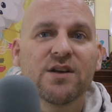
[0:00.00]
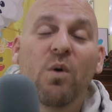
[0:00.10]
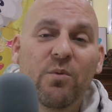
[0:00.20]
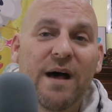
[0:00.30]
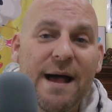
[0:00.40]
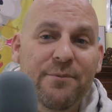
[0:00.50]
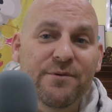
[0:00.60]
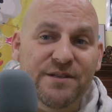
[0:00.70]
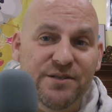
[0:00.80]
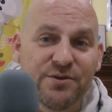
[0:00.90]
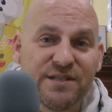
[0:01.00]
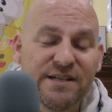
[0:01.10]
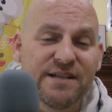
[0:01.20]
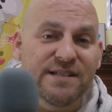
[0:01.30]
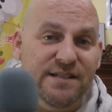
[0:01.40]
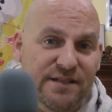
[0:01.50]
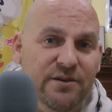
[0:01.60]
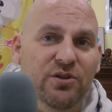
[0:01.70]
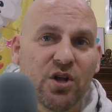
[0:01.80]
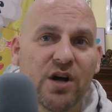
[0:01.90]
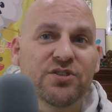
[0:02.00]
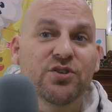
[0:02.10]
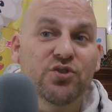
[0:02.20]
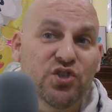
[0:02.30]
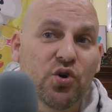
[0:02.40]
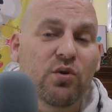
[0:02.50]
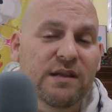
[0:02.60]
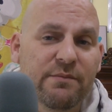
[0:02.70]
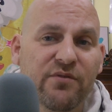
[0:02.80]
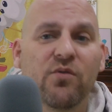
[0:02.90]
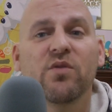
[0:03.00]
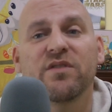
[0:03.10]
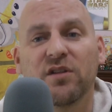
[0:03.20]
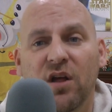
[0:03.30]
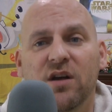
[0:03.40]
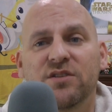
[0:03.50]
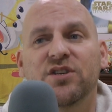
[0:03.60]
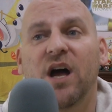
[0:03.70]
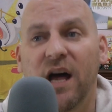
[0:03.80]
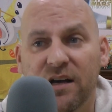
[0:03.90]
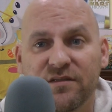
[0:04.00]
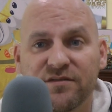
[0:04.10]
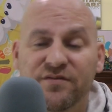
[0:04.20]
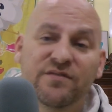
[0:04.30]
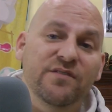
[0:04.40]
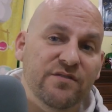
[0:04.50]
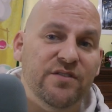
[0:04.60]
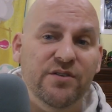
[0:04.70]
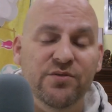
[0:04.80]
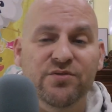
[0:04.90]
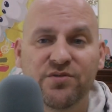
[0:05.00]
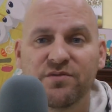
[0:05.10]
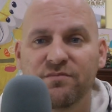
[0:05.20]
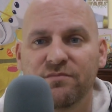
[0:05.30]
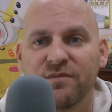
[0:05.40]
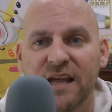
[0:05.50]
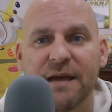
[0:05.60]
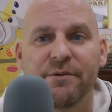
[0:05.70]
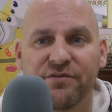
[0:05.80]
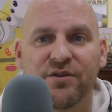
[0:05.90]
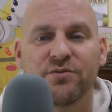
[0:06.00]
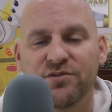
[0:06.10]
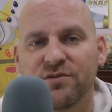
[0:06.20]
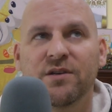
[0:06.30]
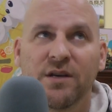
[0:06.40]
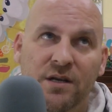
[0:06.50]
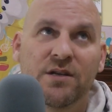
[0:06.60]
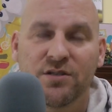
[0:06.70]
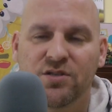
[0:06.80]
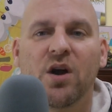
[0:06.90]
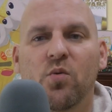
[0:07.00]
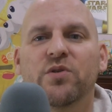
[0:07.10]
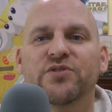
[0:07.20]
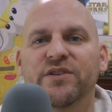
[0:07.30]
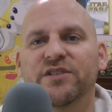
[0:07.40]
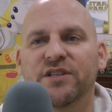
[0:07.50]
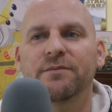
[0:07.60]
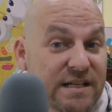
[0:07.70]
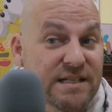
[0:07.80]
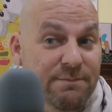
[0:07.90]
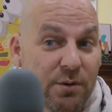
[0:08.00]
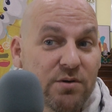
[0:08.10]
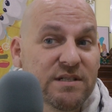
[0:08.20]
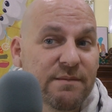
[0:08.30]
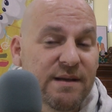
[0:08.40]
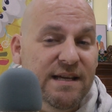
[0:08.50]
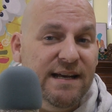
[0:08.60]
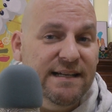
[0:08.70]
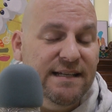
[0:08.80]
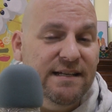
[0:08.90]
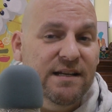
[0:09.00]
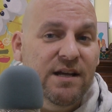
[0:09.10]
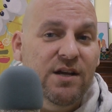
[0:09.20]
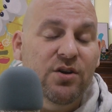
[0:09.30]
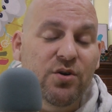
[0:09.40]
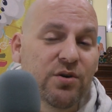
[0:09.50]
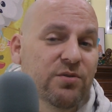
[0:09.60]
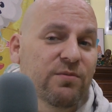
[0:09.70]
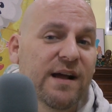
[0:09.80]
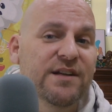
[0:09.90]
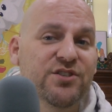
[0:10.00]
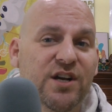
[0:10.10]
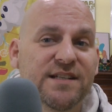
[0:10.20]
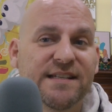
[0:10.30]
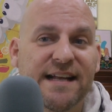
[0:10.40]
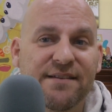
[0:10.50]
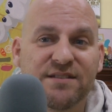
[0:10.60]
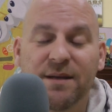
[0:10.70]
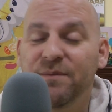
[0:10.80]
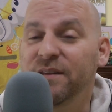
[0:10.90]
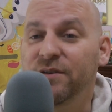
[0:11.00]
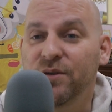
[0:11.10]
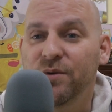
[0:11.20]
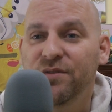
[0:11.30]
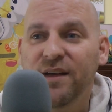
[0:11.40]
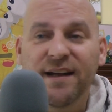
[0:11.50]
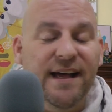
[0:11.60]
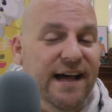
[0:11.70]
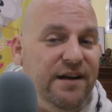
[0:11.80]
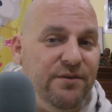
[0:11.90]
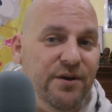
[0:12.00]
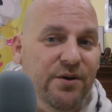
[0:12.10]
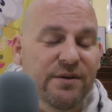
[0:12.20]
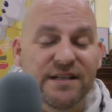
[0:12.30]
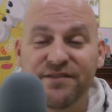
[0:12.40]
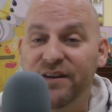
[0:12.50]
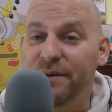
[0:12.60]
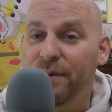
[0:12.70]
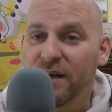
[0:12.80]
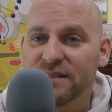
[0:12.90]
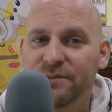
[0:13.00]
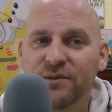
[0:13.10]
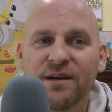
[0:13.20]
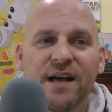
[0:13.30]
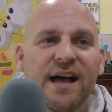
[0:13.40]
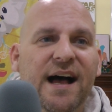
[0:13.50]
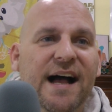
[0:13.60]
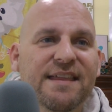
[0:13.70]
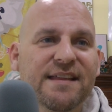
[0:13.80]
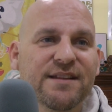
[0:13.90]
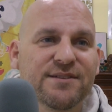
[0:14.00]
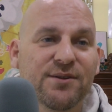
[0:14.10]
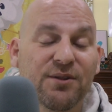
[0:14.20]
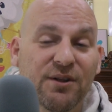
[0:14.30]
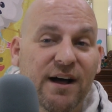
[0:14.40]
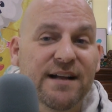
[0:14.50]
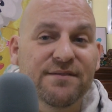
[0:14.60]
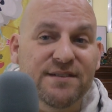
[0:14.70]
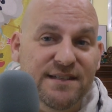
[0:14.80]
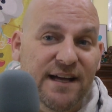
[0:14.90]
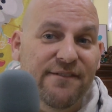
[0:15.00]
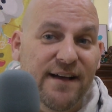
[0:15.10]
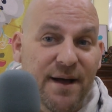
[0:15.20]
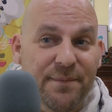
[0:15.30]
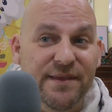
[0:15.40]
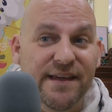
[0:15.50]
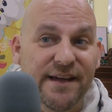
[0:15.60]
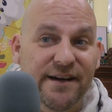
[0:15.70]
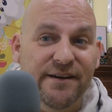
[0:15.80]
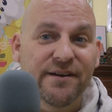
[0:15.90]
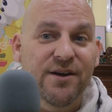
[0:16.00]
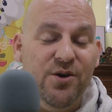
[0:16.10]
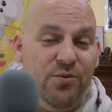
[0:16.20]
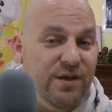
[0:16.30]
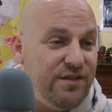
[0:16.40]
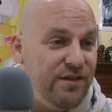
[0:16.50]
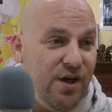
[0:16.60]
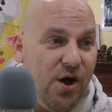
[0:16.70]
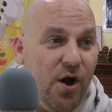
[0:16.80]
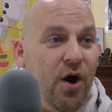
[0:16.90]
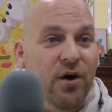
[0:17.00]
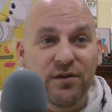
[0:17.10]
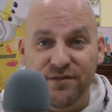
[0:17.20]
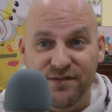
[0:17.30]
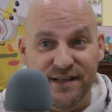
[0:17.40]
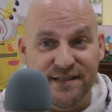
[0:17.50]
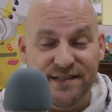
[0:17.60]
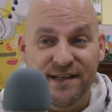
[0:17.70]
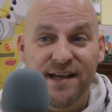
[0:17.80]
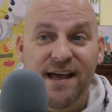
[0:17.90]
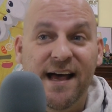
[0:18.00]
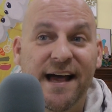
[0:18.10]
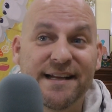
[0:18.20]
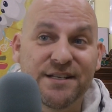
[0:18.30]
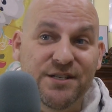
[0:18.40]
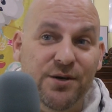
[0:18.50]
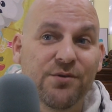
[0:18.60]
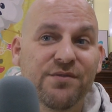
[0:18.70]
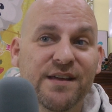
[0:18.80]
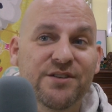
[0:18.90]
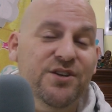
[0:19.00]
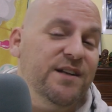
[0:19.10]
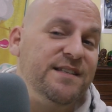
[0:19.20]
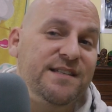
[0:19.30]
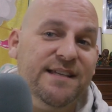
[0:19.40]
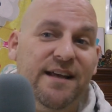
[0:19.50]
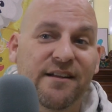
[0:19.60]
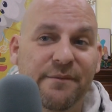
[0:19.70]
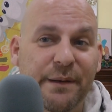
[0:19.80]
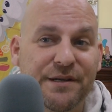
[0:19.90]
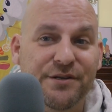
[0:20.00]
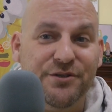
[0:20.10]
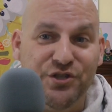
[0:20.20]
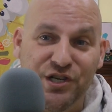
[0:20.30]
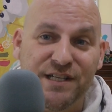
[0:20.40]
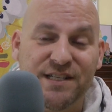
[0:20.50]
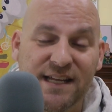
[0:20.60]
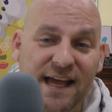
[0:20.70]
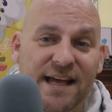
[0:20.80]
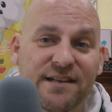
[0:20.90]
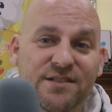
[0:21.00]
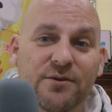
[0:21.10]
What will happen with this new series is it'll launch shortly before the launch of the new Game of Thrones Star Wars trilogy. It's supposed to be connected. Could Rian Johnson have something to do with that? I don't know. It's very possible. I think there's a lot of stuff up in the air with all of this. I don't think Johnson's out of the picture just yet.